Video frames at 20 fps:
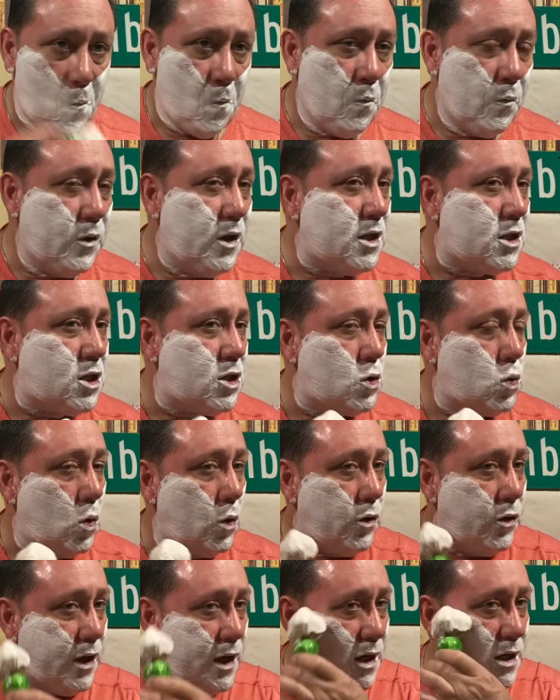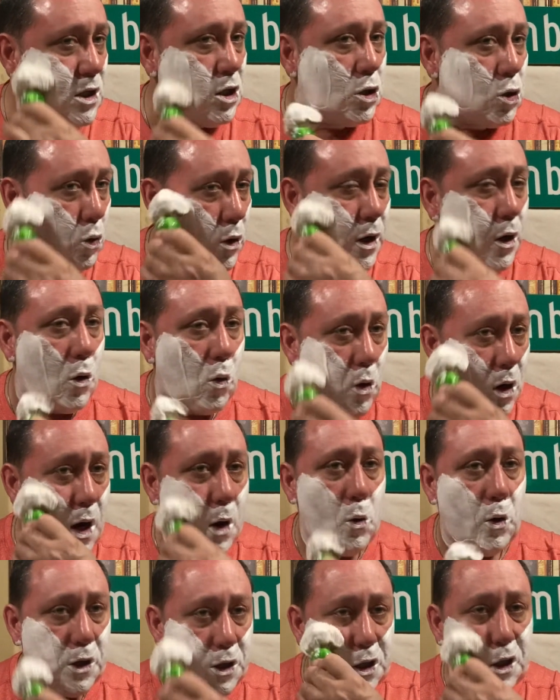these three are what I
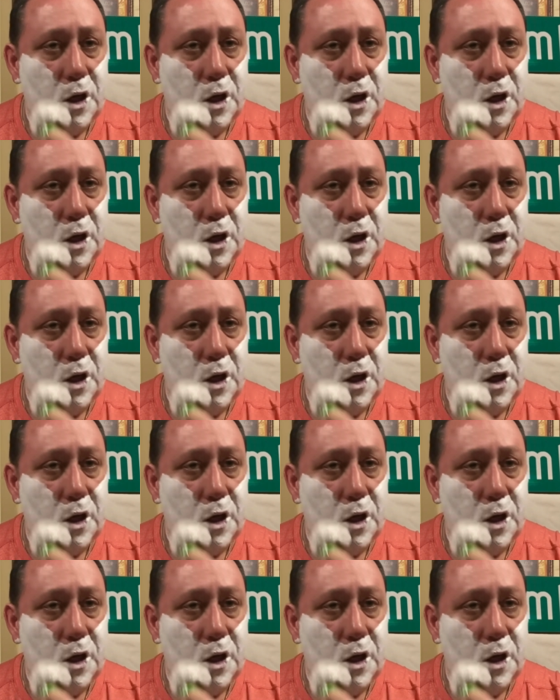would